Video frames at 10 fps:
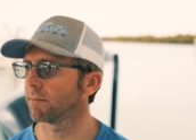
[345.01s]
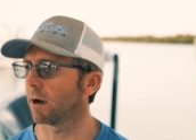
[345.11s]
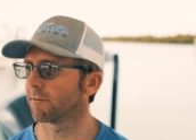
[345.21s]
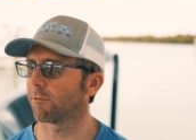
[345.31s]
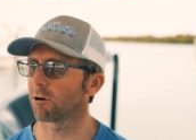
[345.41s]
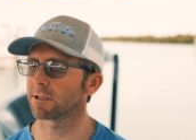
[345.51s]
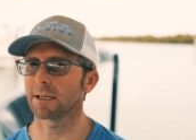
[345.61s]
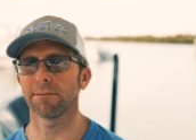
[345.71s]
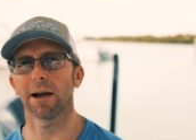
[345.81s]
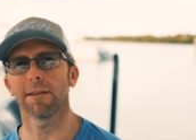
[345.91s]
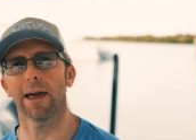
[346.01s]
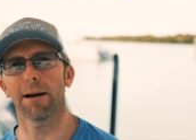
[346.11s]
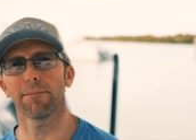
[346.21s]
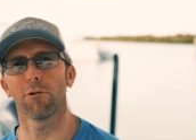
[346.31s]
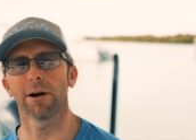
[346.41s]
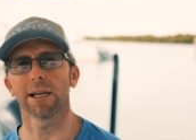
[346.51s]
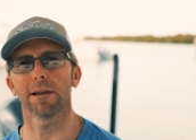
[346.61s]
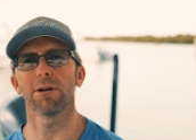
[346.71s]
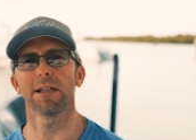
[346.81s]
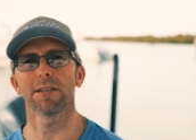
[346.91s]
Unfortunately, by that point,
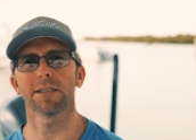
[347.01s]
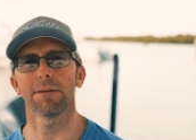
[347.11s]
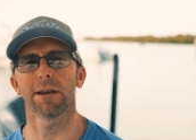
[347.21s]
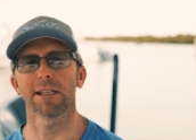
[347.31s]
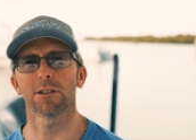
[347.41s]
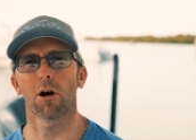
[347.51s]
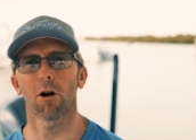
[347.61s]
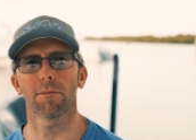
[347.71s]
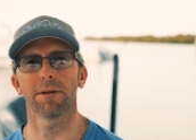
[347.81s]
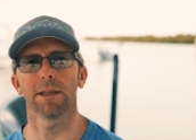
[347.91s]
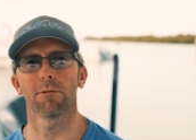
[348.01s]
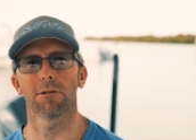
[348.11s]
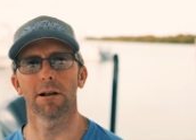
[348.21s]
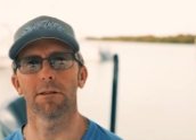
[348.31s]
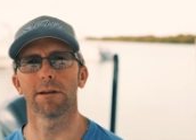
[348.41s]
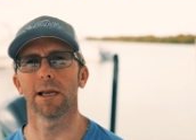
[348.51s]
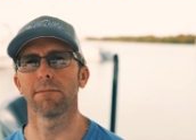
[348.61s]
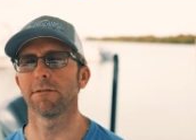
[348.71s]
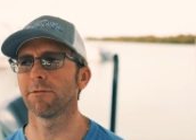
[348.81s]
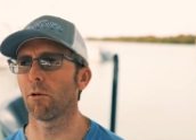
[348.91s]
we didn't see many tarpon that were there the day
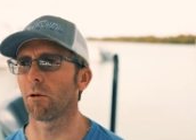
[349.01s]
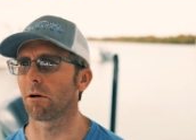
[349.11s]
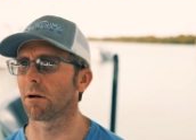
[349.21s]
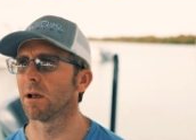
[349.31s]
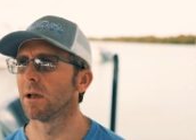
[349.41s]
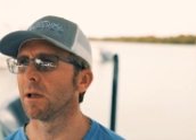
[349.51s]
before.